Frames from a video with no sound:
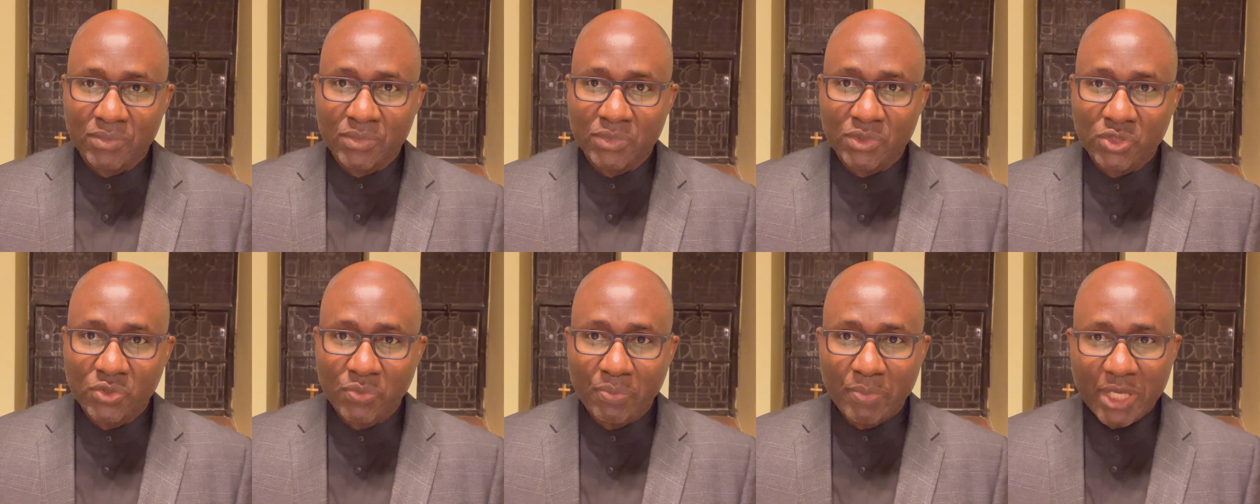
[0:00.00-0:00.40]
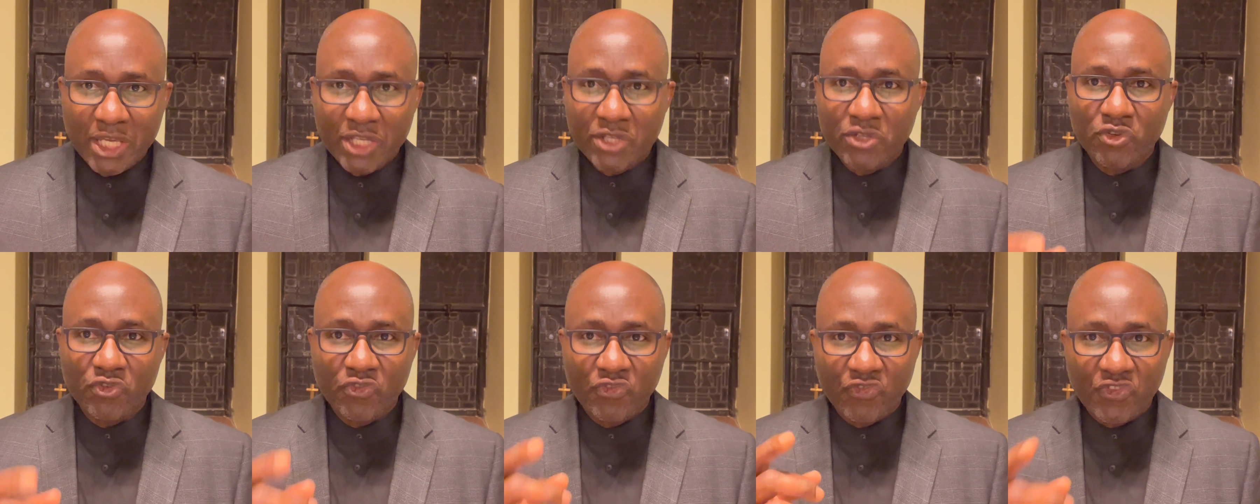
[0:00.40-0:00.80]
to make
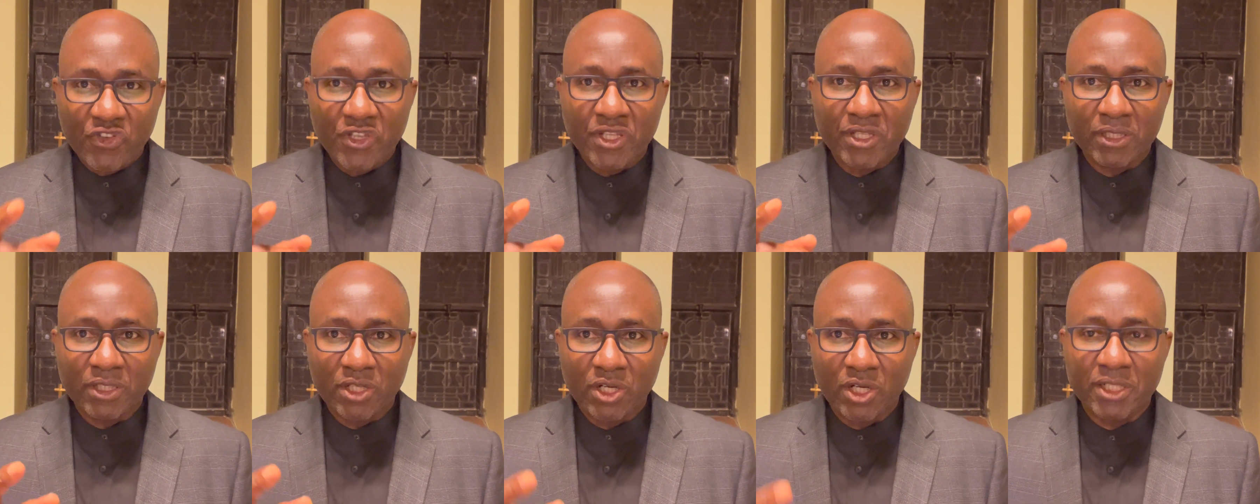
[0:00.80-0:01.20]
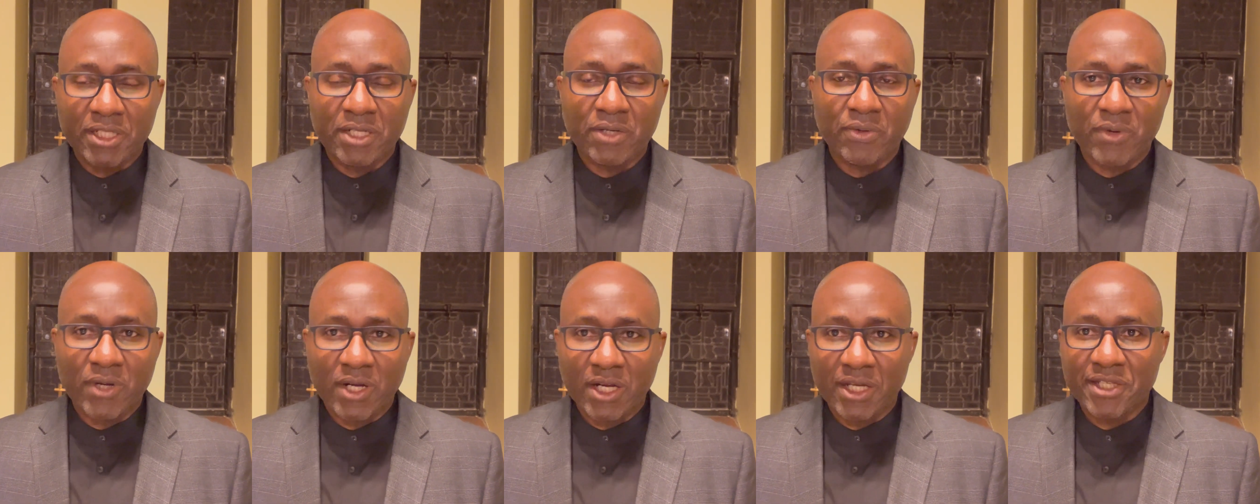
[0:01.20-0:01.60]
you feel
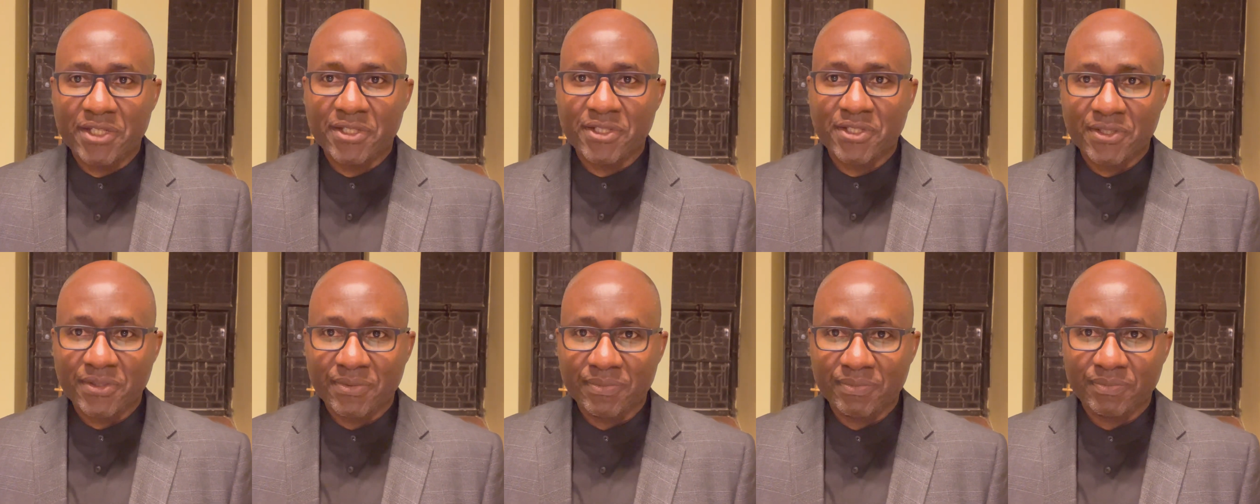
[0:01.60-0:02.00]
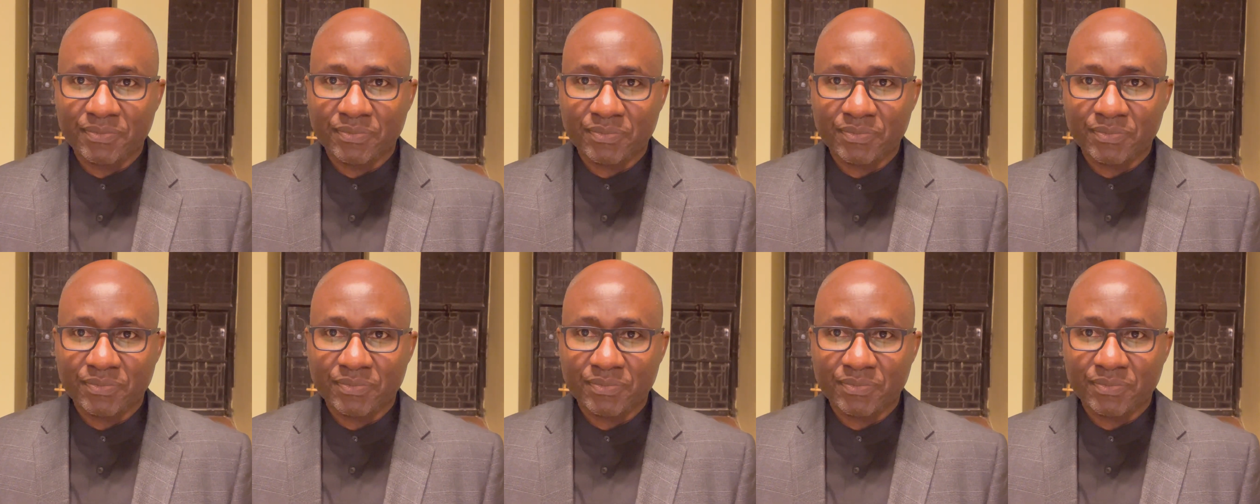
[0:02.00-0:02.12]
otherwise.